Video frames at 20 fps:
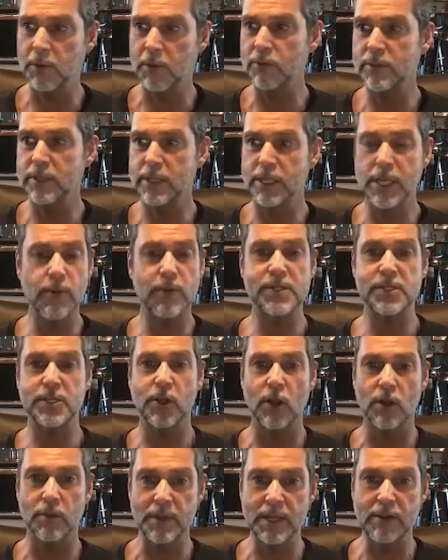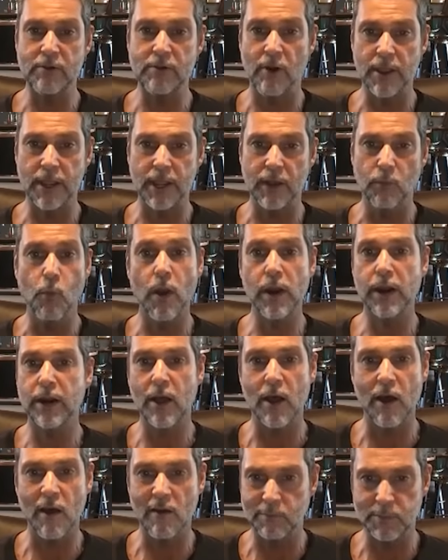or the US economy, growing at
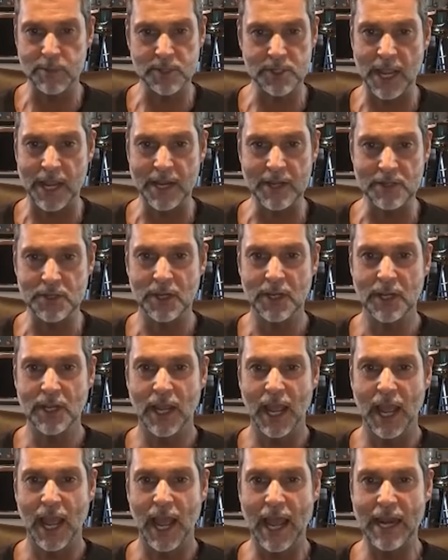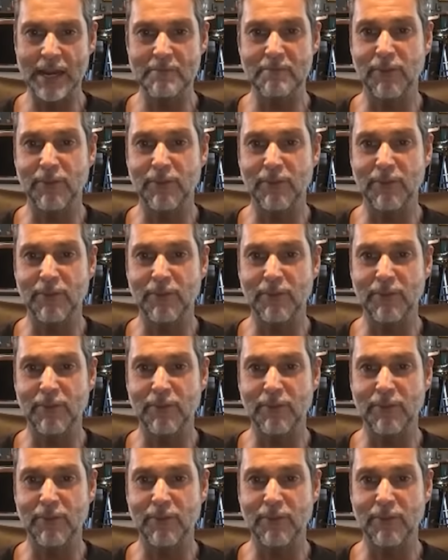1.5% and